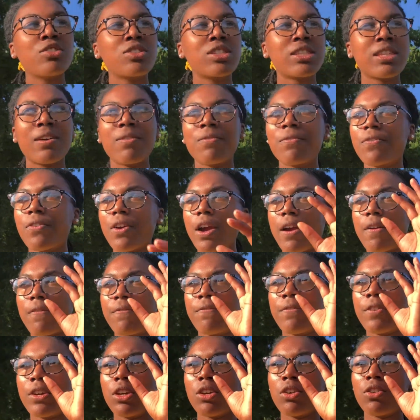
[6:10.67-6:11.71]
them for our
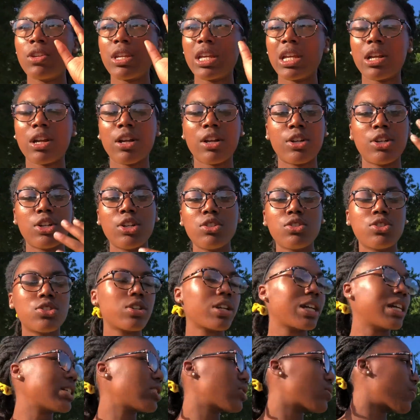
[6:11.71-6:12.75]
food and our
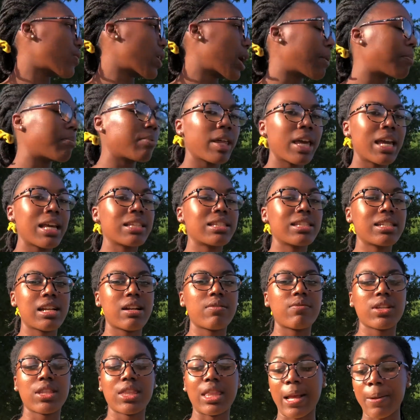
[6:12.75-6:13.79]
nutrients for our plants and
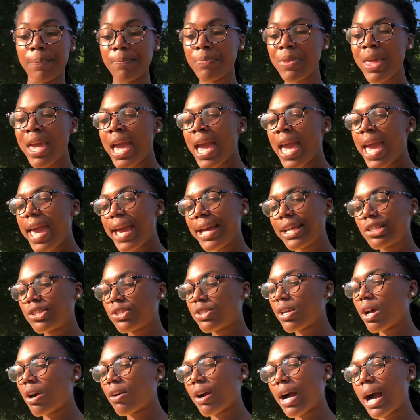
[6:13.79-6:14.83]
everything. And
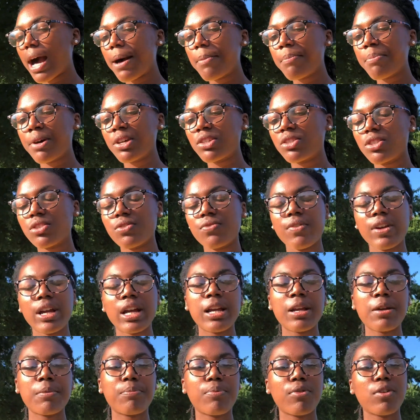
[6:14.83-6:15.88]
so compost is
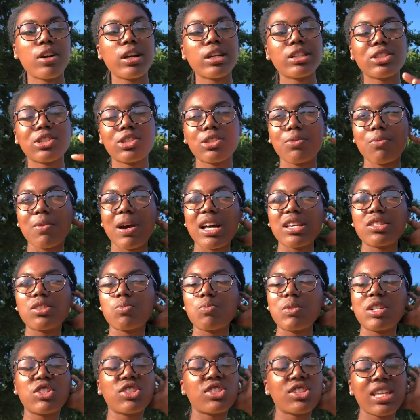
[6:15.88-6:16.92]
very important to us.
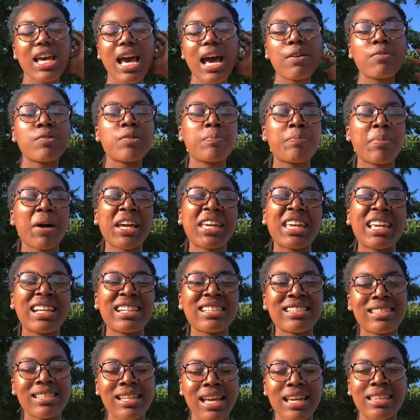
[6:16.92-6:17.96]
We just have a bucket
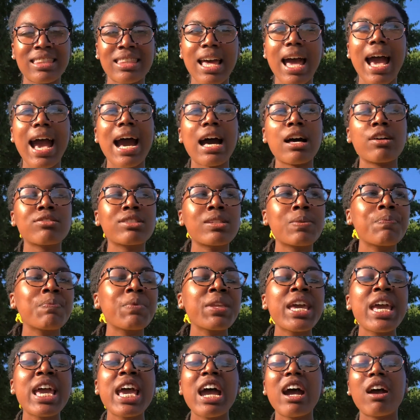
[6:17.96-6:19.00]
inside the house
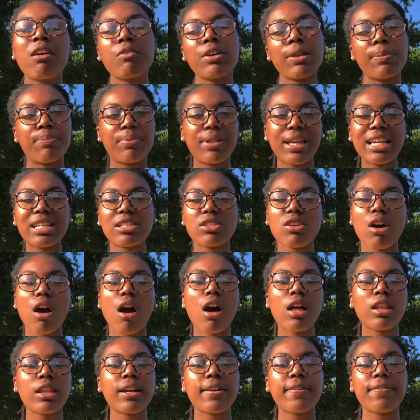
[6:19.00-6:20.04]
and we place
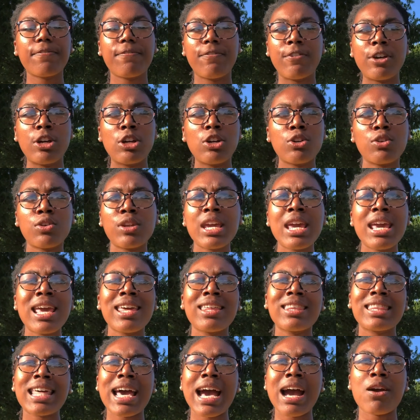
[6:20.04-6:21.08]
all our food
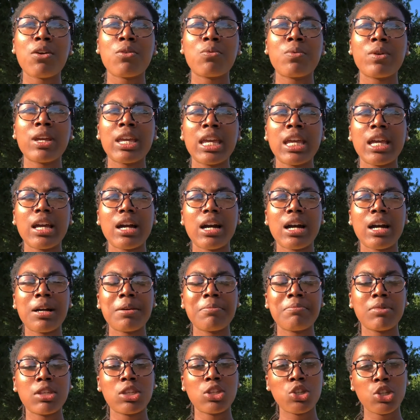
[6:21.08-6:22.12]
that we
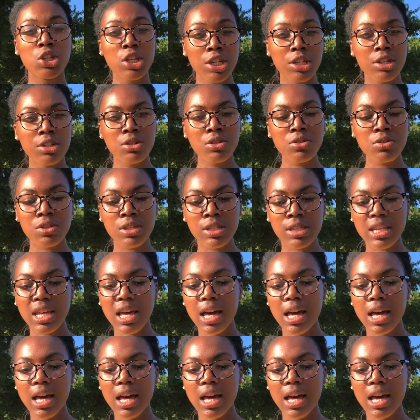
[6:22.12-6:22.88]
use